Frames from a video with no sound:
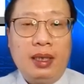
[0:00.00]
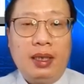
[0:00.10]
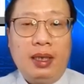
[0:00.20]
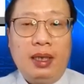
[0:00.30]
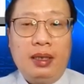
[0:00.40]

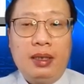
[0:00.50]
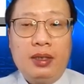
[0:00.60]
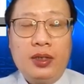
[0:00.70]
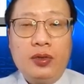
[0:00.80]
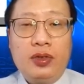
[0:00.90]

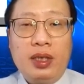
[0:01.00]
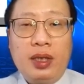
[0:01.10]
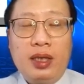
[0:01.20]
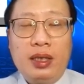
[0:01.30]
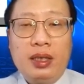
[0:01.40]
And
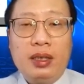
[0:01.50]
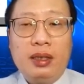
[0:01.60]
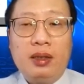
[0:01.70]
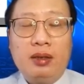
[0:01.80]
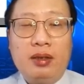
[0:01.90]
using the
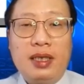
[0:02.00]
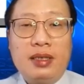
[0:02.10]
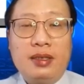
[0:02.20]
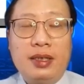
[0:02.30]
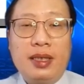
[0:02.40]

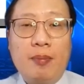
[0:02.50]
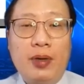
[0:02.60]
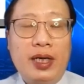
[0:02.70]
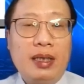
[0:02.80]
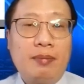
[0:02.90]
HoloLens, they can
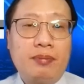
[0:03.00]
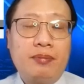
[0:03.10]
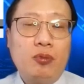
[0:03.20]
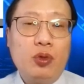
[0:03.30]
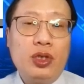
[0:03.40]
bring up
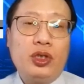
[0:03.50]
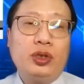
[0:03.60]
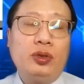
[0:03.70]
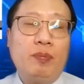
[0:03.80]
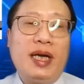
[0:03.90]

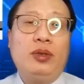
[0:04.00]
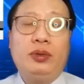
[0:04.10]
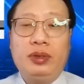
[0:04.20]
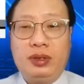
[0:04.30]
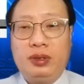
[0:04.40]
virtual
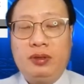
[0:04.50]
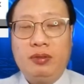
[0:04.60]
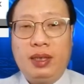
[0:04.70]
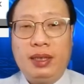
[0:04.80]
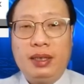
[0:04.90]
manuals,
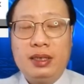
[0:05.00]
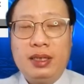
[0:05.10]
right?